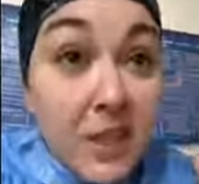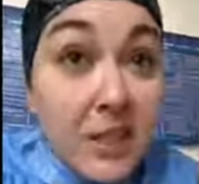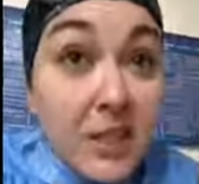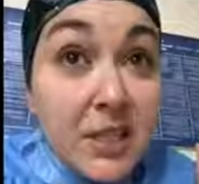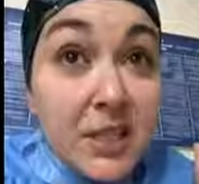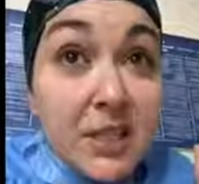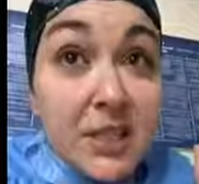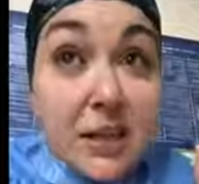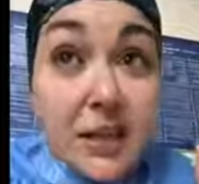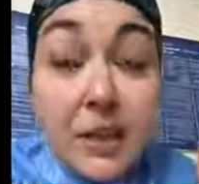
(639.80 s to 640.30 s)

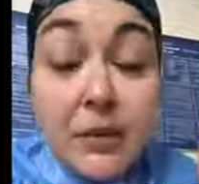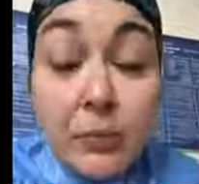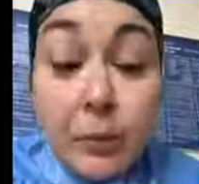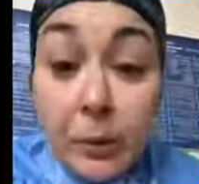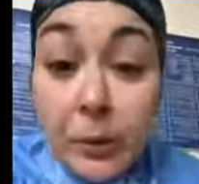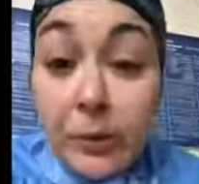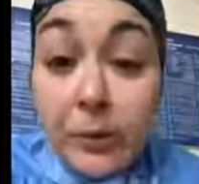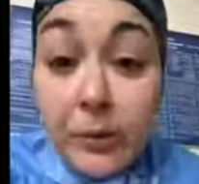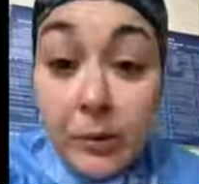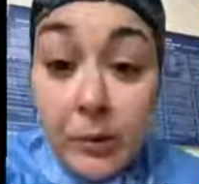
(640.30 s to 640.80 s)
It's like if
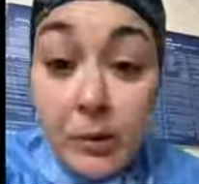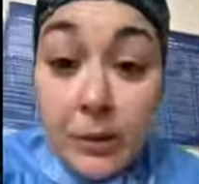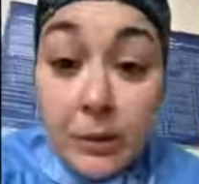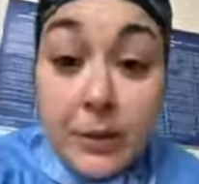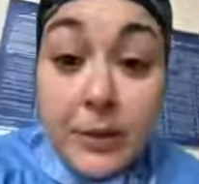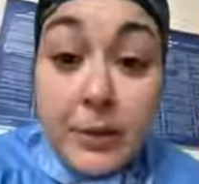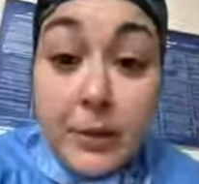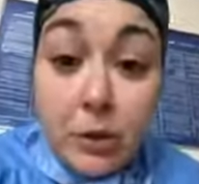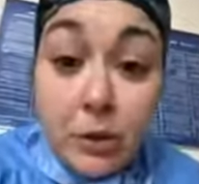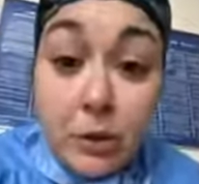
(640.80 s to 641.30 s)
we were in
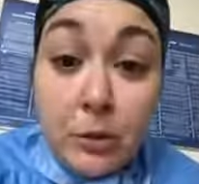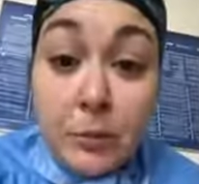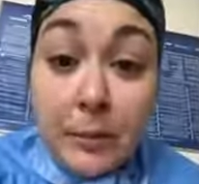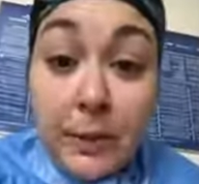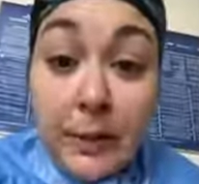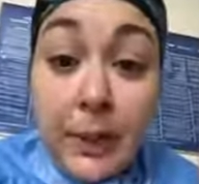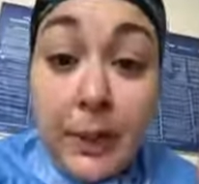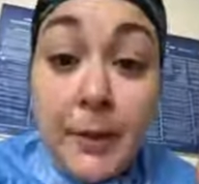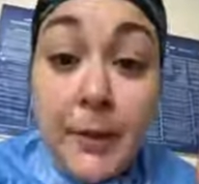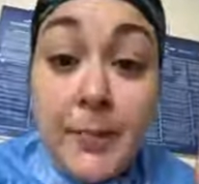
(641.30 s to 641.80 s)
Nazi
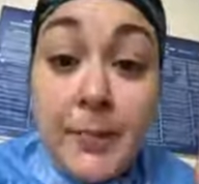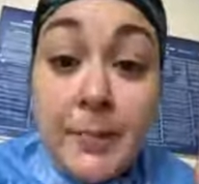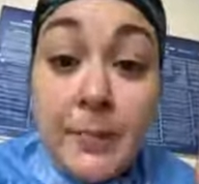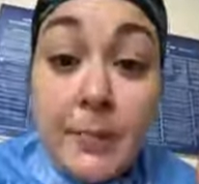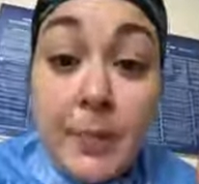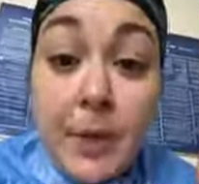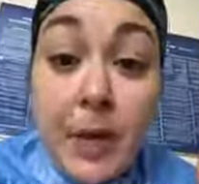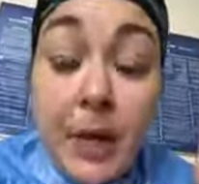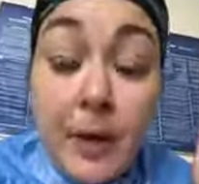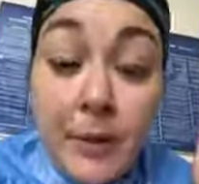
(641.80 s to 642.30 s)
Germany
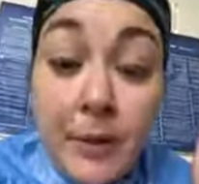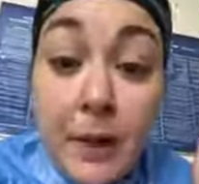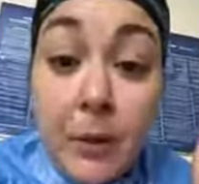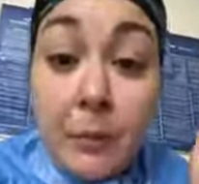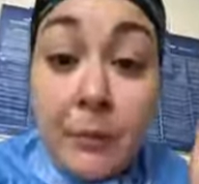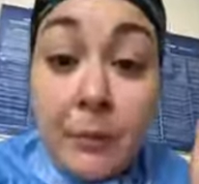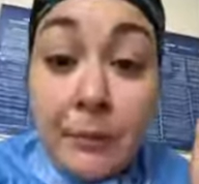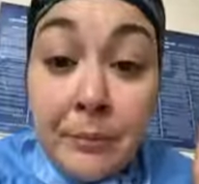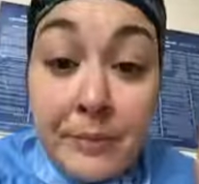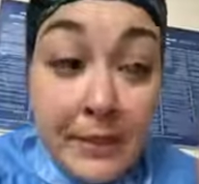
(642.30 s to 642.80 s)
and they
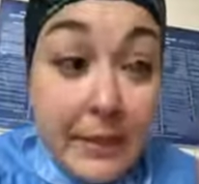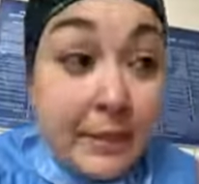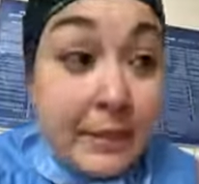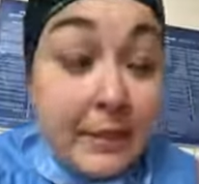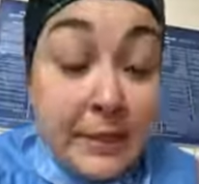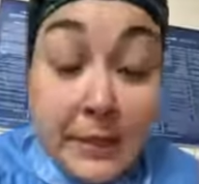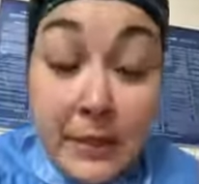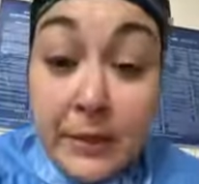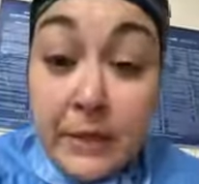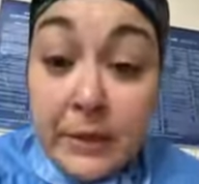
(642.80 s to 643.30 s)
were like
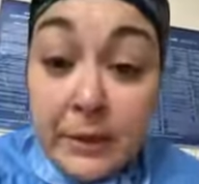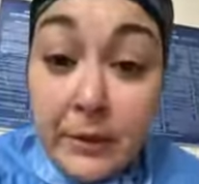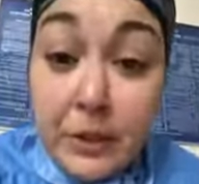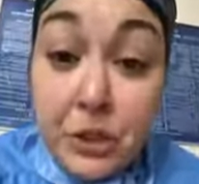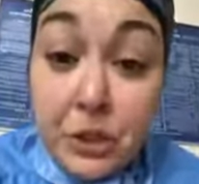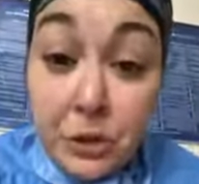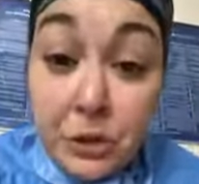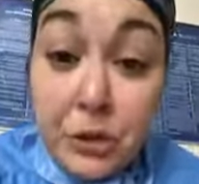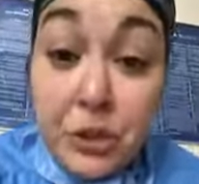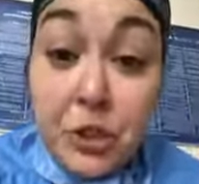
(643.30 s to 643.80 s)
taking the
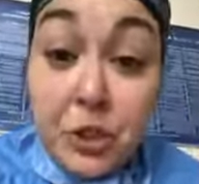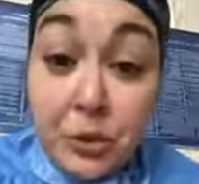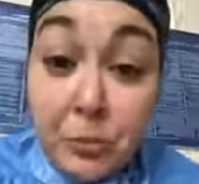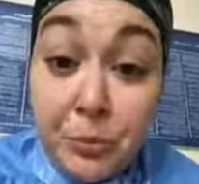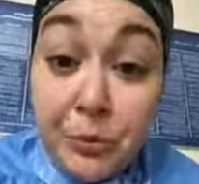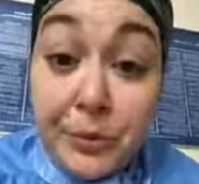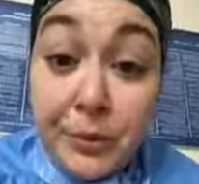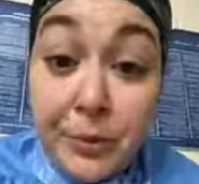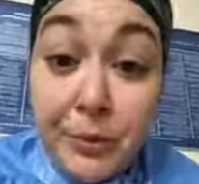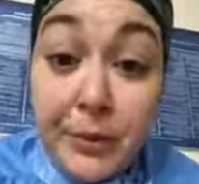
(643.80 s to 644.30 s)
Jews to go
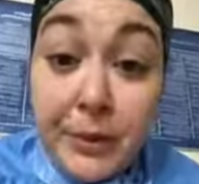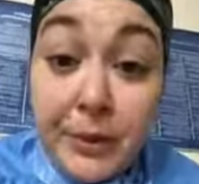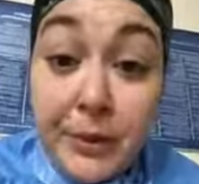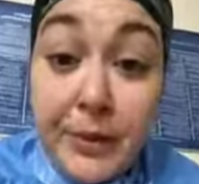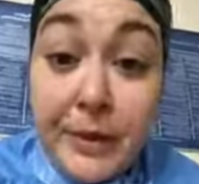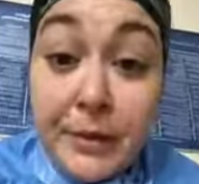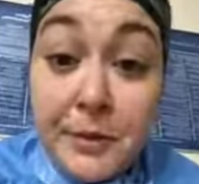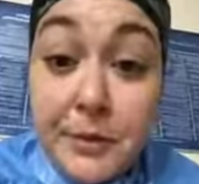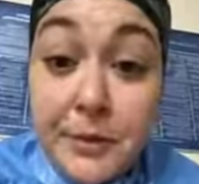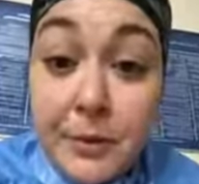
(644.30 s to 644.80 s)
put them in a
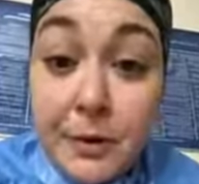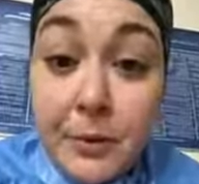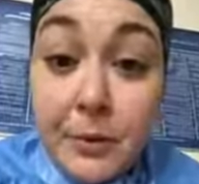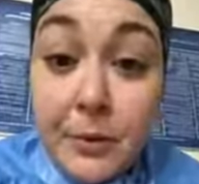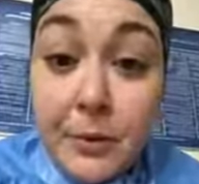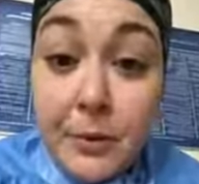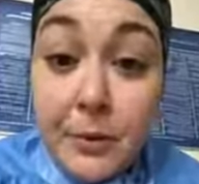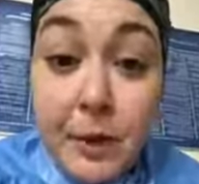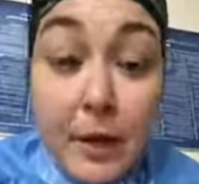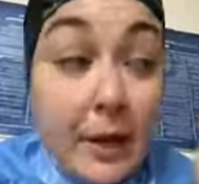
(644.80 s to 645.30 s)
gas
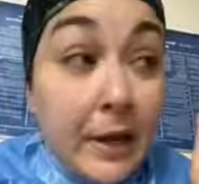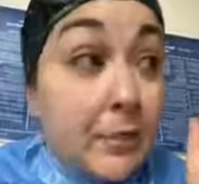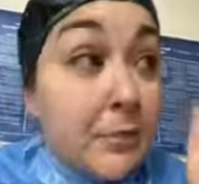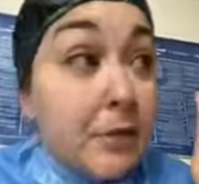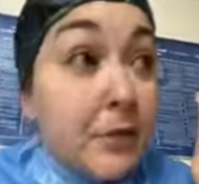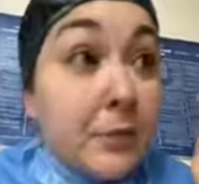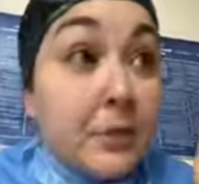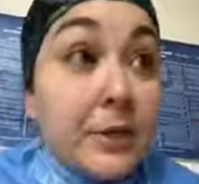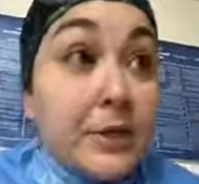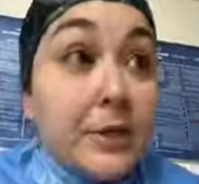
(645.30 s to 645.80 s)
chamber,
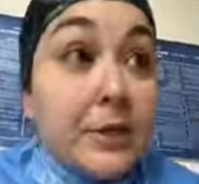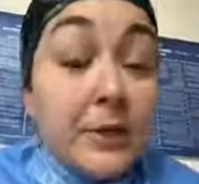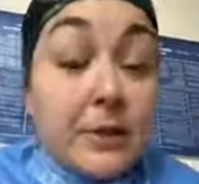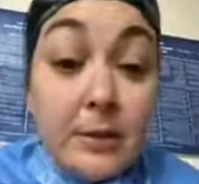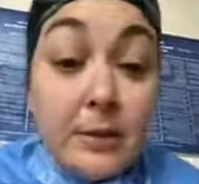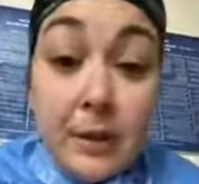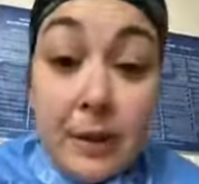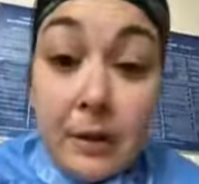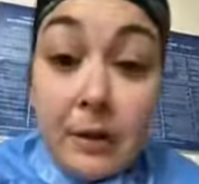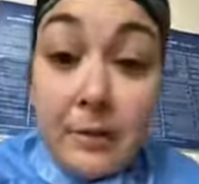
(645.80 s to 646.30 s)
I'm the one
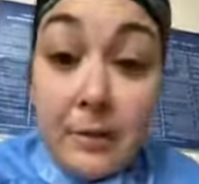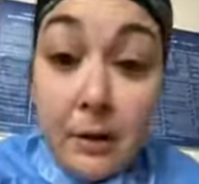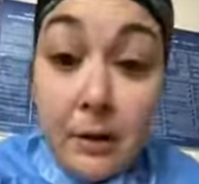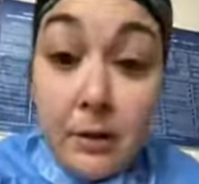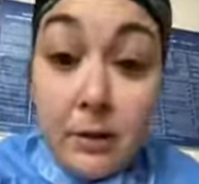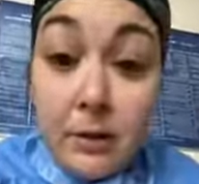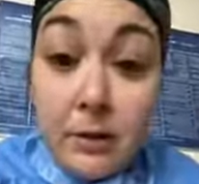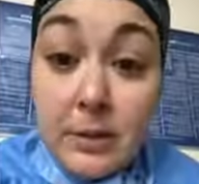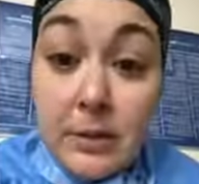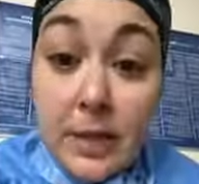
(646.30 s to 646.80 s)
like
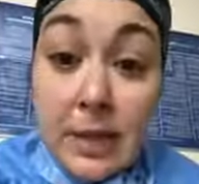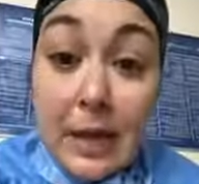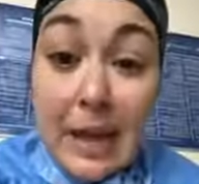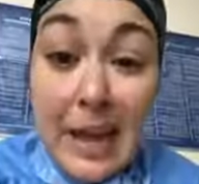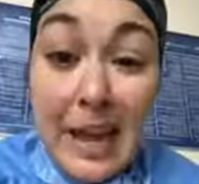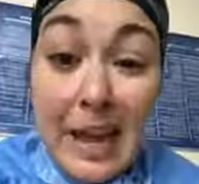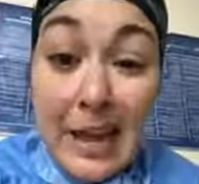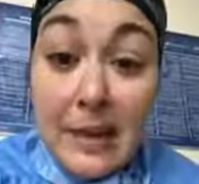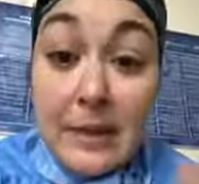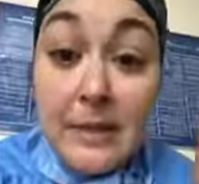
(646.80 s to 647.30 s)
they're saying,
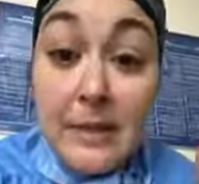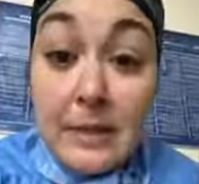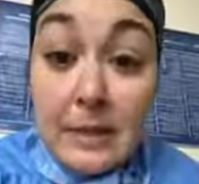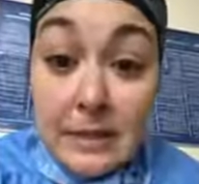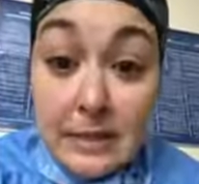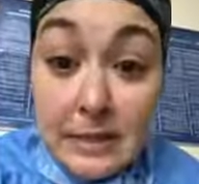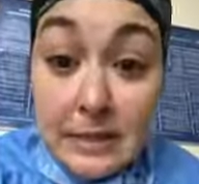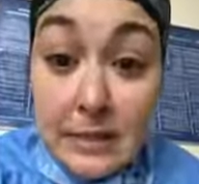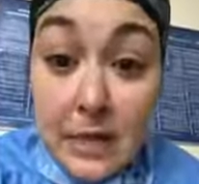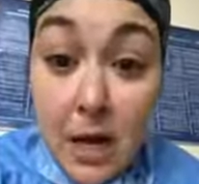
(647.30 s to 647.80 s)
"Hey,
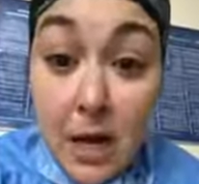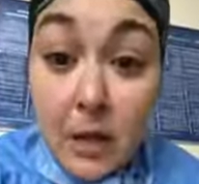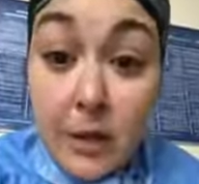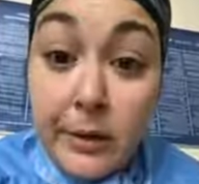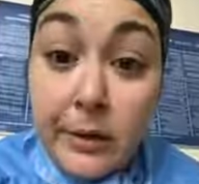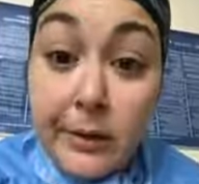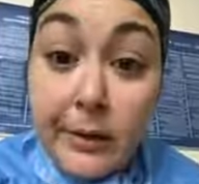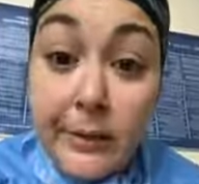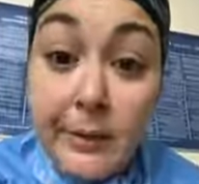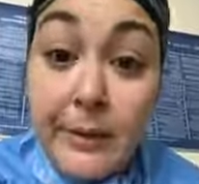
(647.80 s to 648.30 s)
this is not
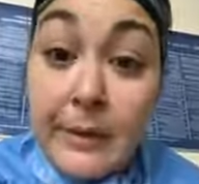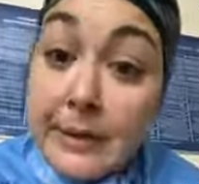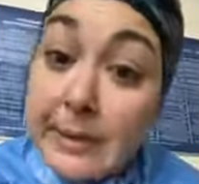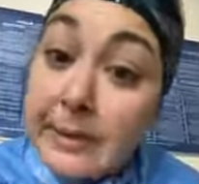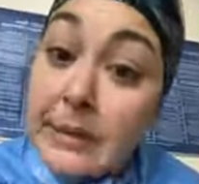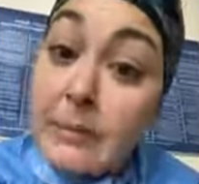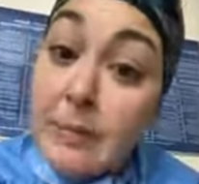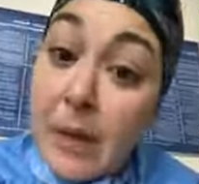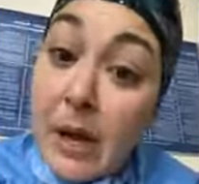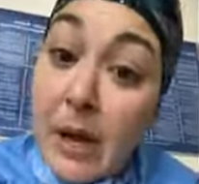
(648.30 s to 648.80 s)
good. This
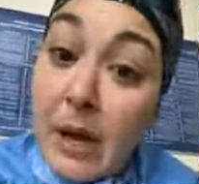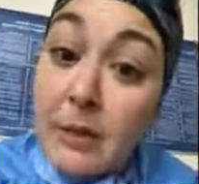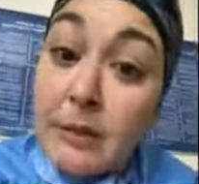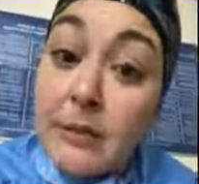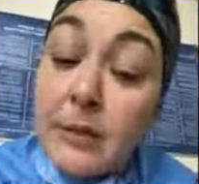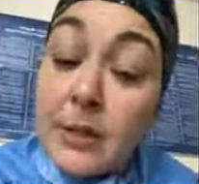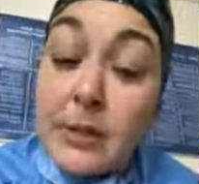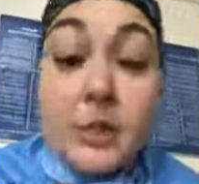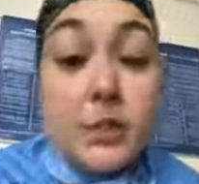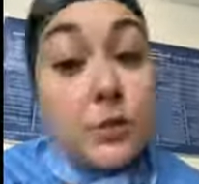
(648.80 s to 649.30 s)
is
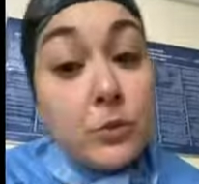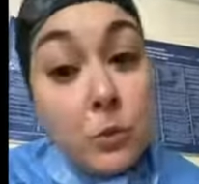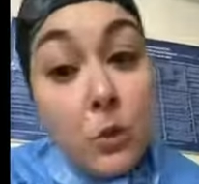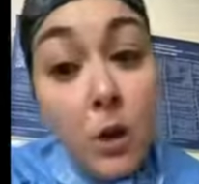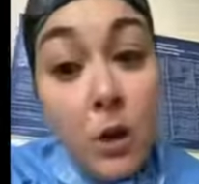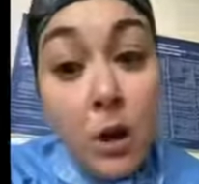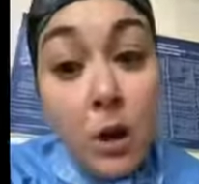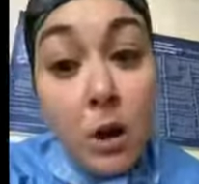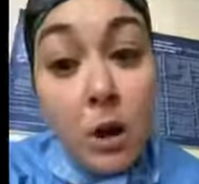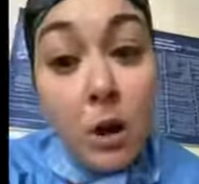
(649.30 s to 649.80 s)
bad. This is
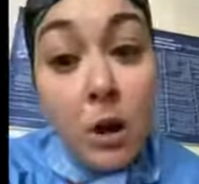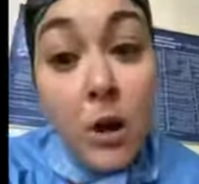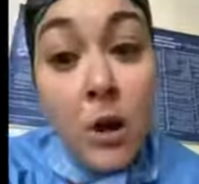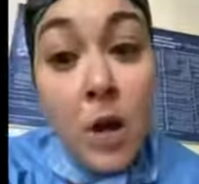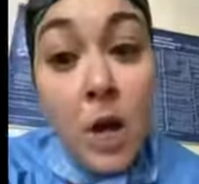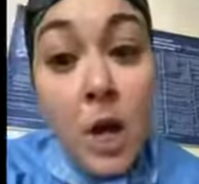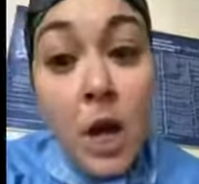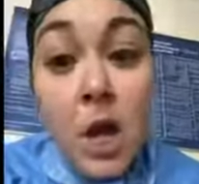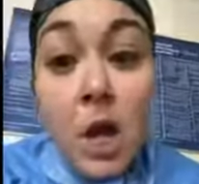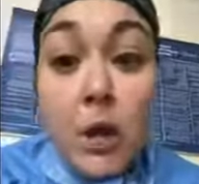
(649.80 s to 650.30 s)
wrong.
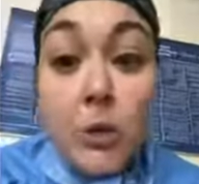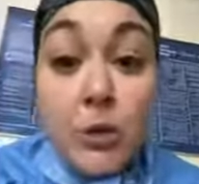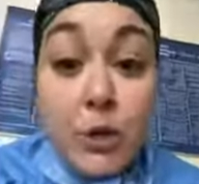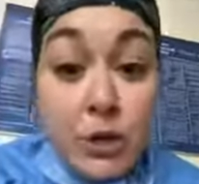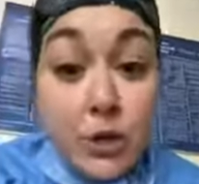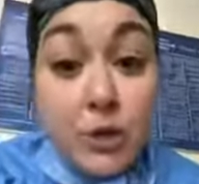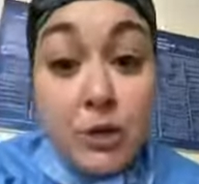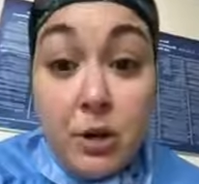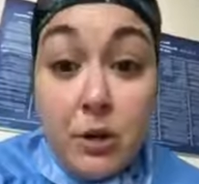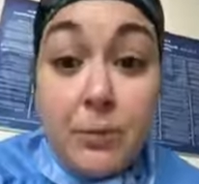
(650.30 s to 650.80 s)
We
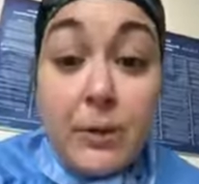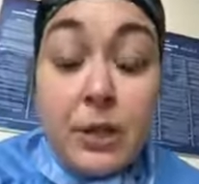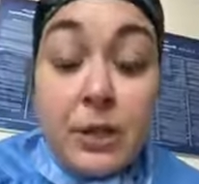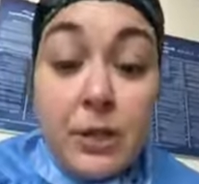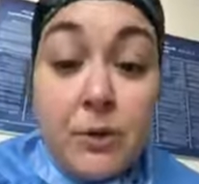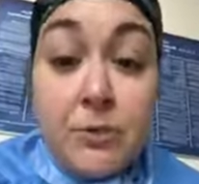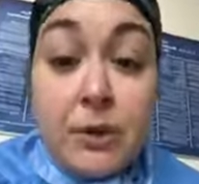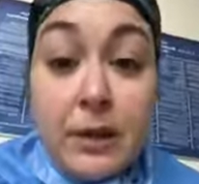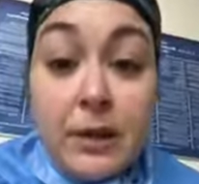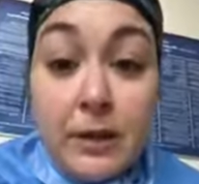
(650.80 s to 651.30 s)
should not be
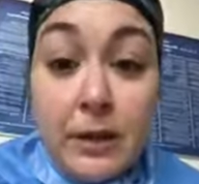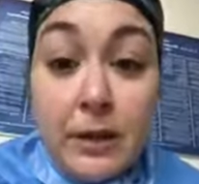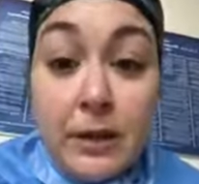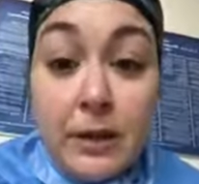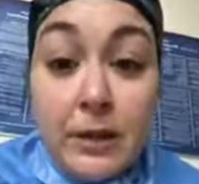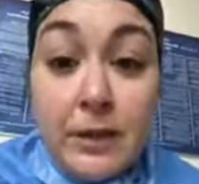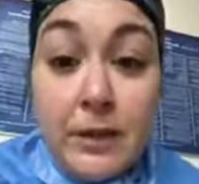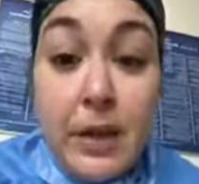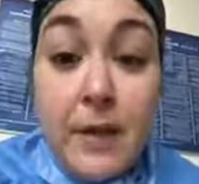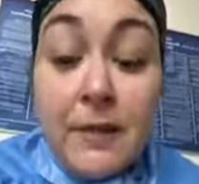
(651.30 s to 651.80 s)
doing this."